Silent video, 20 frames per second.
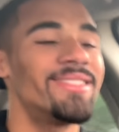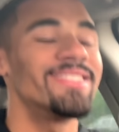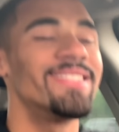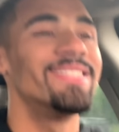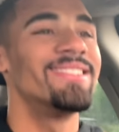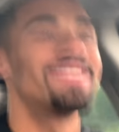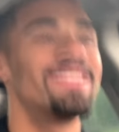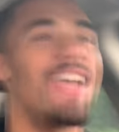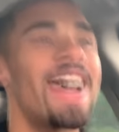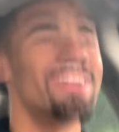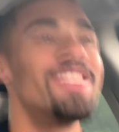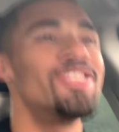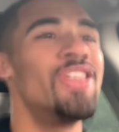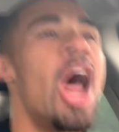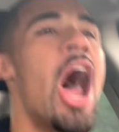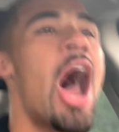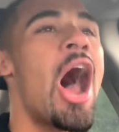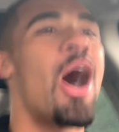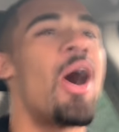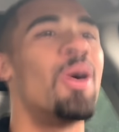
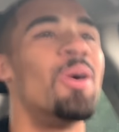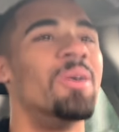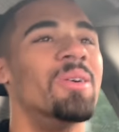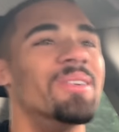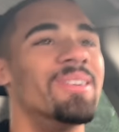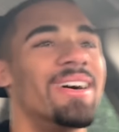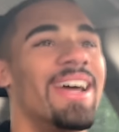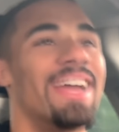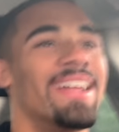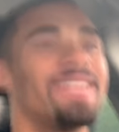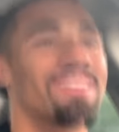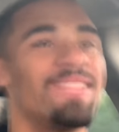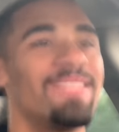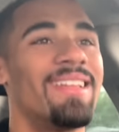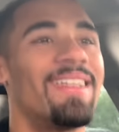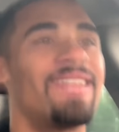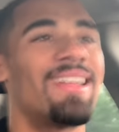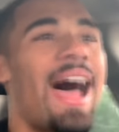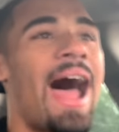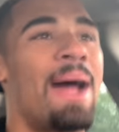No.
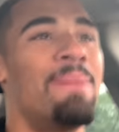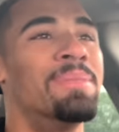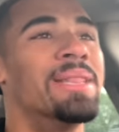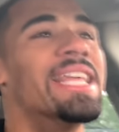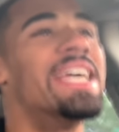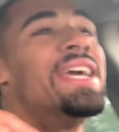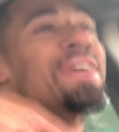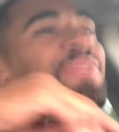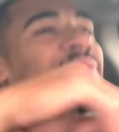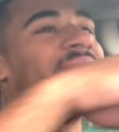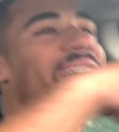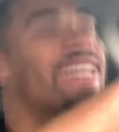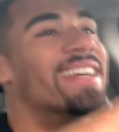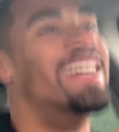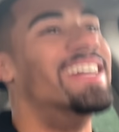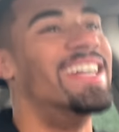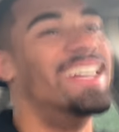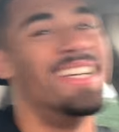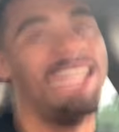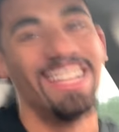I'm leaving.